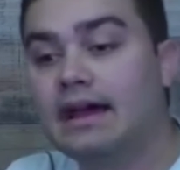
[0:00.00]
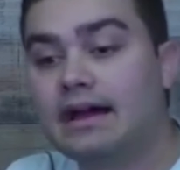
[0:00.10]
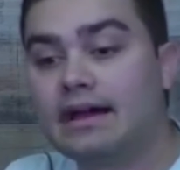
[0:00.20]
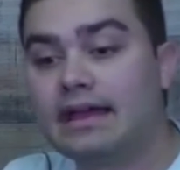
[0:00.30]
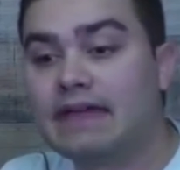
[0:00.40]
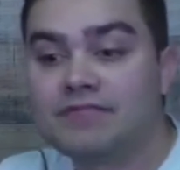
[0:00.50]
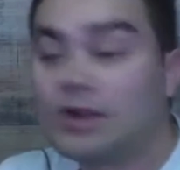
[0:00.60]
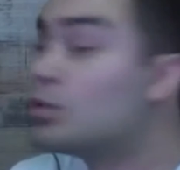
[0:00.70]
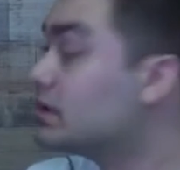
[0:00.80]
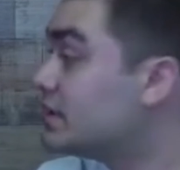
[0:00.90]
And
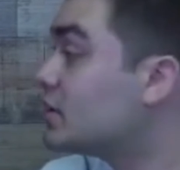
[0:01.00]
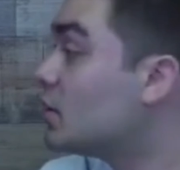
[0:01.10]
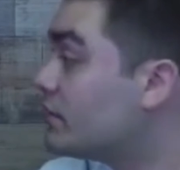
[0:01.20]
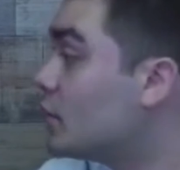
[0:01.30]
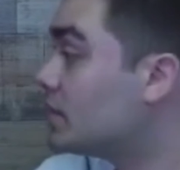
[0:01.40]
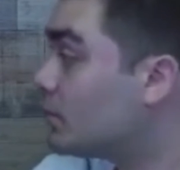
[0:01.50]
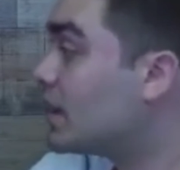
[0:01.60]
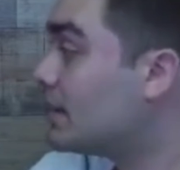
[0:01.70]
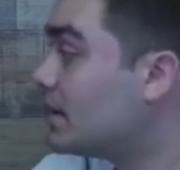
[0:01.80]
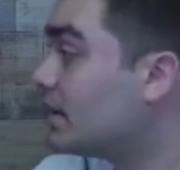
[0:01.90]
they're willing to go and vote in a
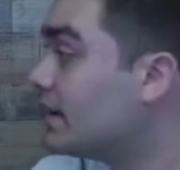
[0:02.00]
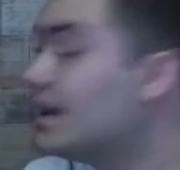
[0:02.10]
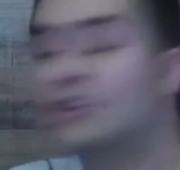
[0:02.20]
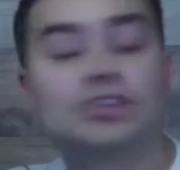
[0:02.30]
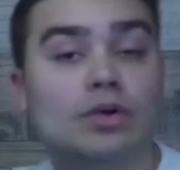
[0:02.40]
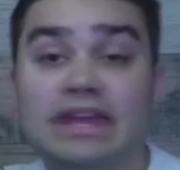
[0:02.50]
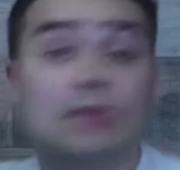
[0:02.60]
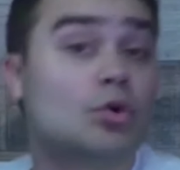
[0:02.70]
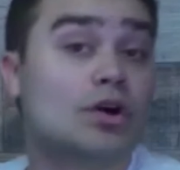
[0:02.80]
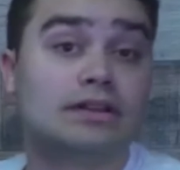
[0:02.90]
primary. So
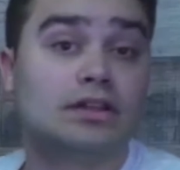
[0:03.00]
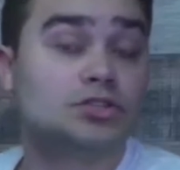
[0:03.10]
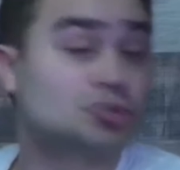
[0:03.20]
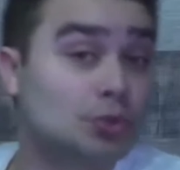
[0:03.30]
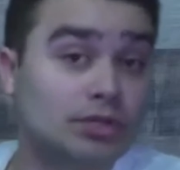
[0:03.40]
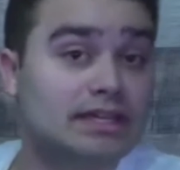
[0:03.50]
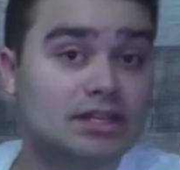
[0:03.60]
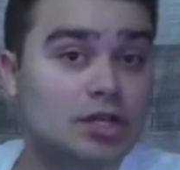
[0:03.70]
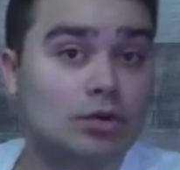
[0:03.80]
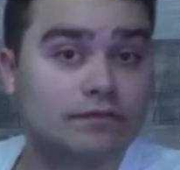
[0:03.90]
anyone truly
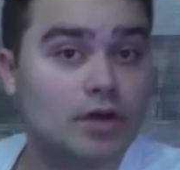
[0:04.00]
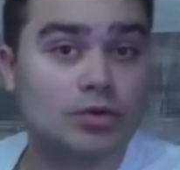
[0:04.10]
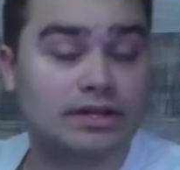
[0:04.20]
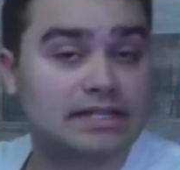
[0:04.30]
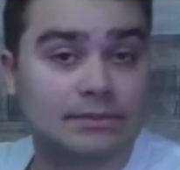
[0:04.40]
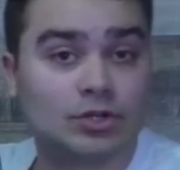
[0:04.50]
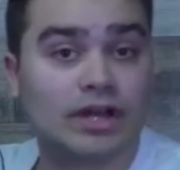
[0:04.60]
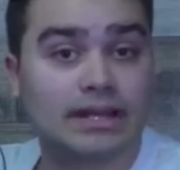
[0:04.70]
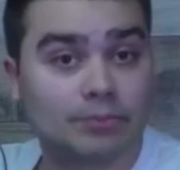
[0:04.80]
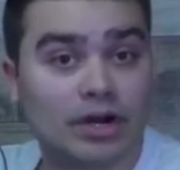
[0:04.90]
can go and vote in a
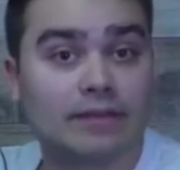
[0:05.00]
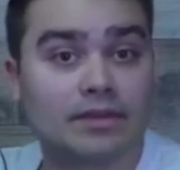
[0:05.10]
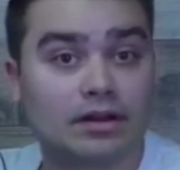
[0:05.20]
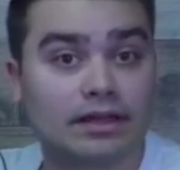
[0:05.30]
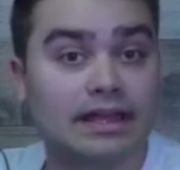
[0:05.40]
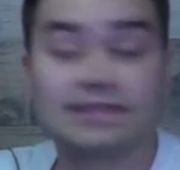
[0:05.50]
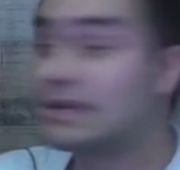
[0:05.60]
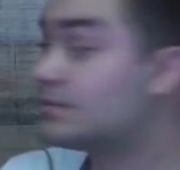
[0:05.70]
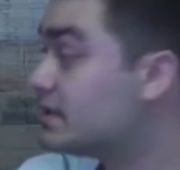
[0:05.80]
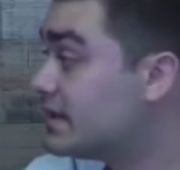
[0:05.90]
Democratic primary. It's
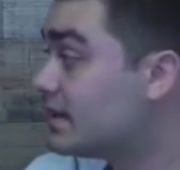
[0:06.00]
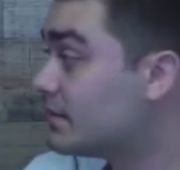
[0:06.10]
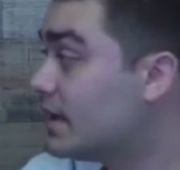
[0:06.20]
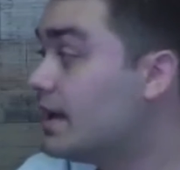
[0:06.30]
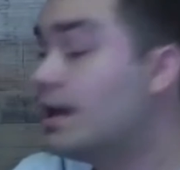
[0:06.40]
up to them.